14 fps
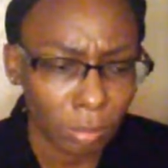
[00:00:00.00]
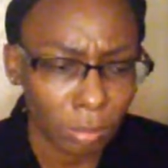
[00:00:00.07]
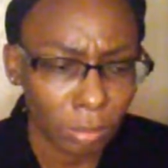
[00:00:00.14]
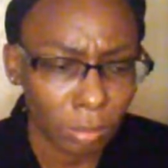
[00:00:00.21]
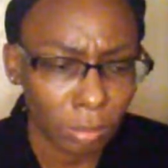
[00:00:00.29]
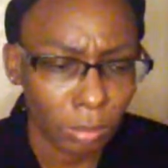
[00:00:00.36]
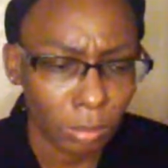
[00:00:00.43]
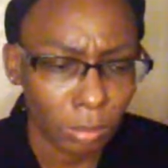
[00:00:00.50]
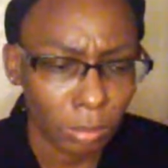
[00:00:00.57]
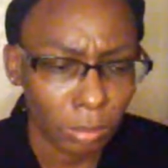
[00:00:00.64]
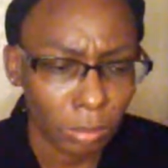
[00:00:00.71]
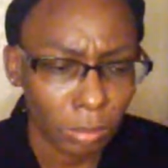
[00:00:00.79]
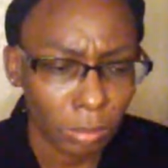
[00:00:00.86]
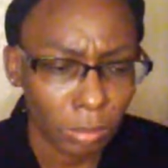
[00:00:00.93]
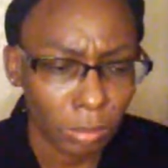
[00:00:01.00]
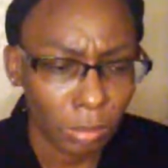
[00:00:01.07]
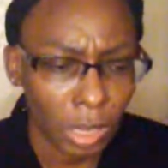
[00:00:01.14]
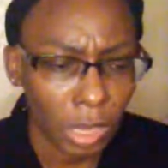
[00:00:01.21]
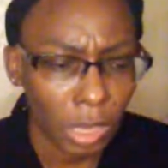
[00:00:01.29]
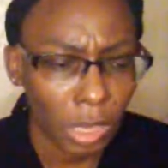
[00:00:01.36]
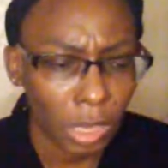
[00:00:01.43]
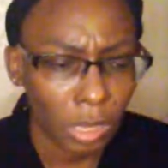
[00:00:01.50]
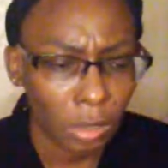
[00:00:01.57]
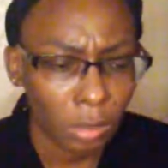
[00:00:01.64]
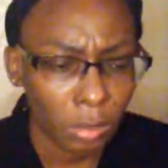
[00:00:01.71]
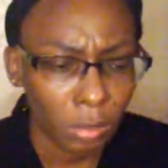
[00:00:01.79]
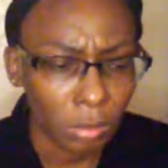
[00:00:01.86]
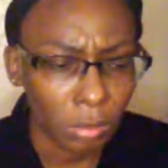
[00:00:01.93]

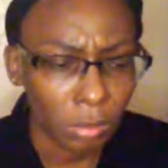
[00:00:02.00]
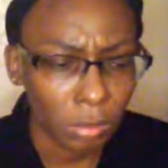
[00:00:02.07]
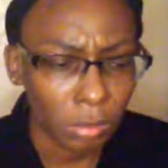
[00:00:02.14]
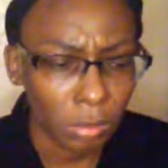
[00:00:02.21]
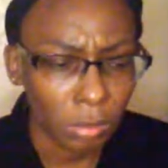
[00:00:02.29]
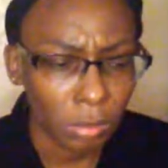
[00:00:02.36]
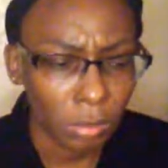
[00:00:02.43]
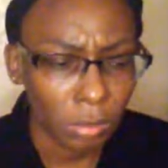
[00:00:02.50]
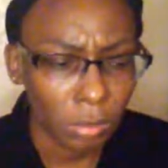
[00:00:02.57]
[no speech]